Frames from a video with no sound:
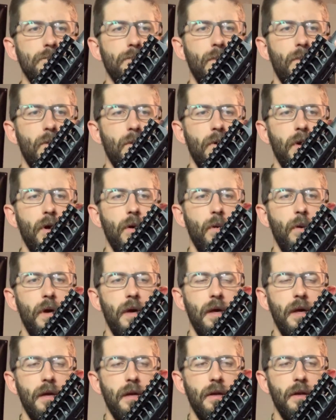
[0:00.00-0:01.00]

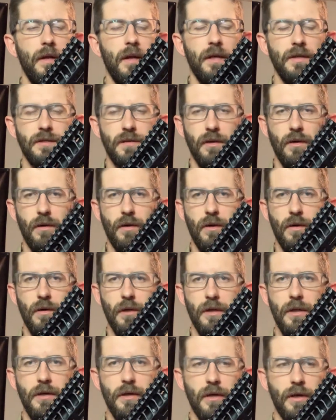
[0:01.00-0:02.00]
308 SLR
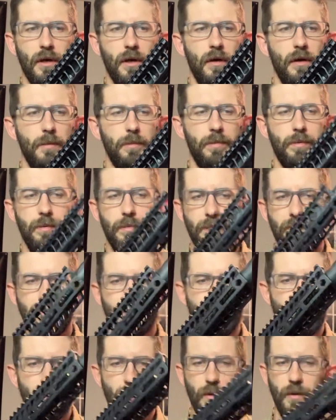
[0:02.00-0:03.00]
linear comp
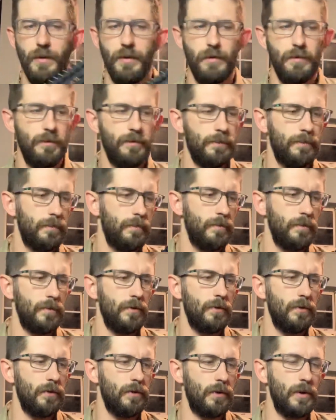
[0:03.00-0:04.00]
doing
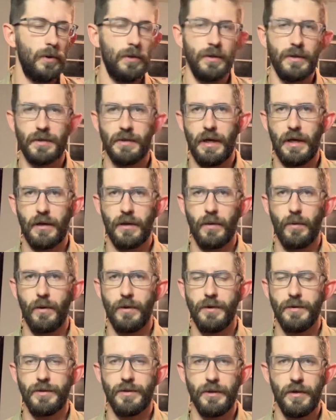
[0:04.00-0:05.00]
exactly
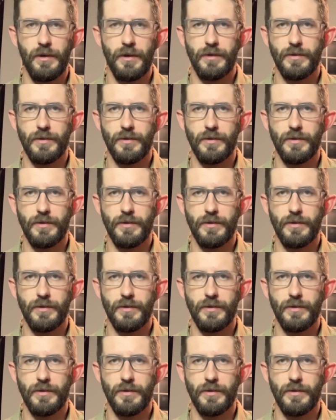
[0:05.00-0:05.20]
what it should.